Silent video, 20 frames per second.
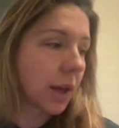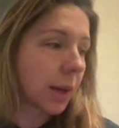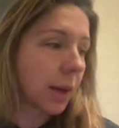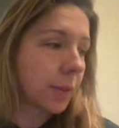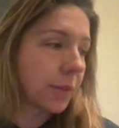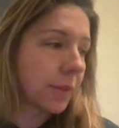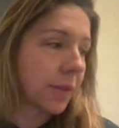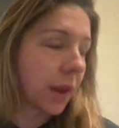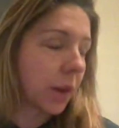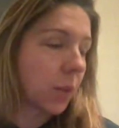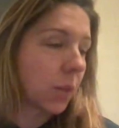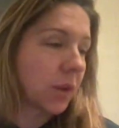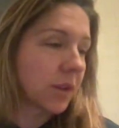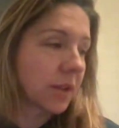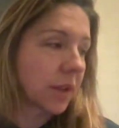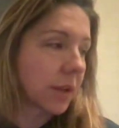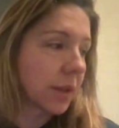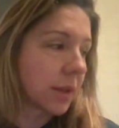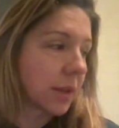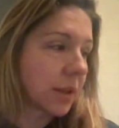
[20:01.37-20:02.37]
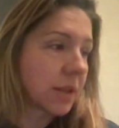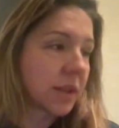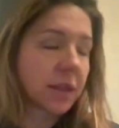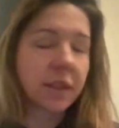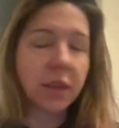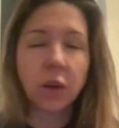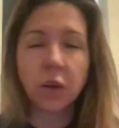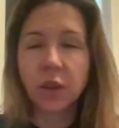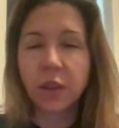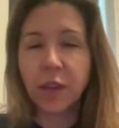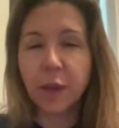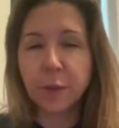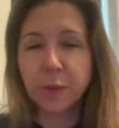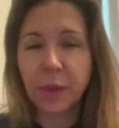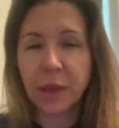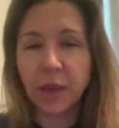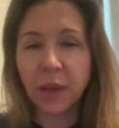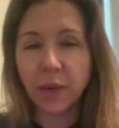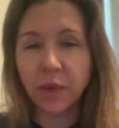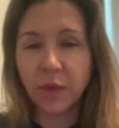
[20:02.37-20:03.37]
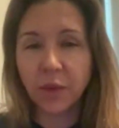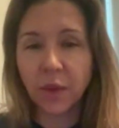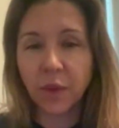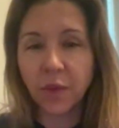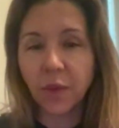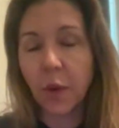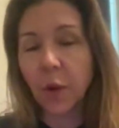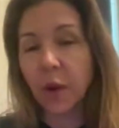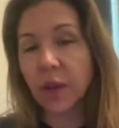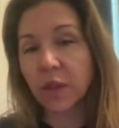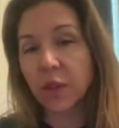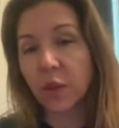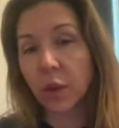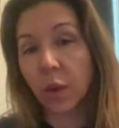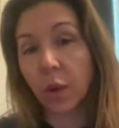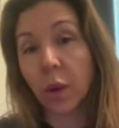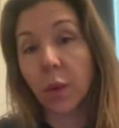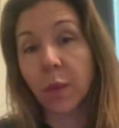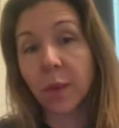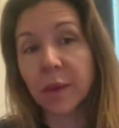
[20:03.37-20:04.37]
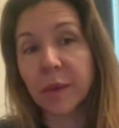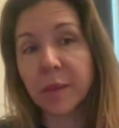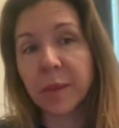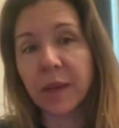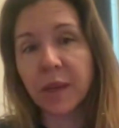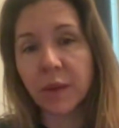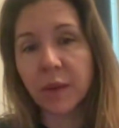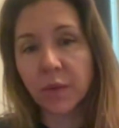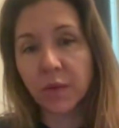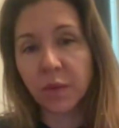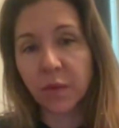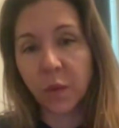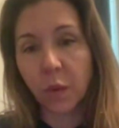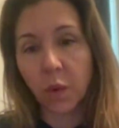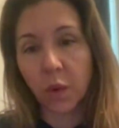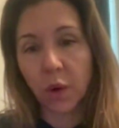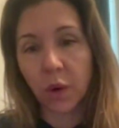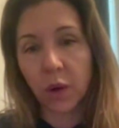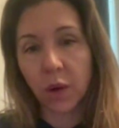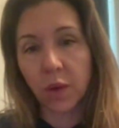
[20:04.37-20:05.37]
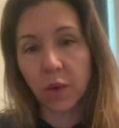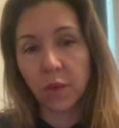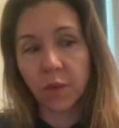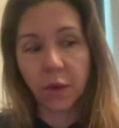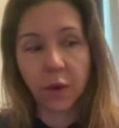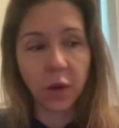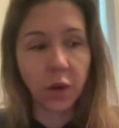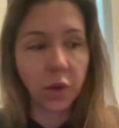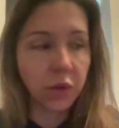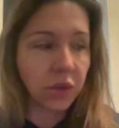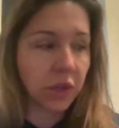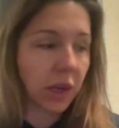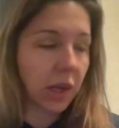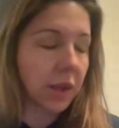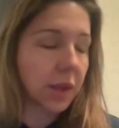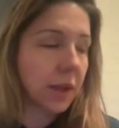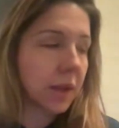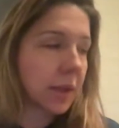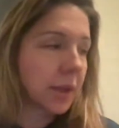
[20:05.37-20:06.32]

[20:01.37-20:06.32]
that wasn't necessarily a big focus or a remit for Coachella.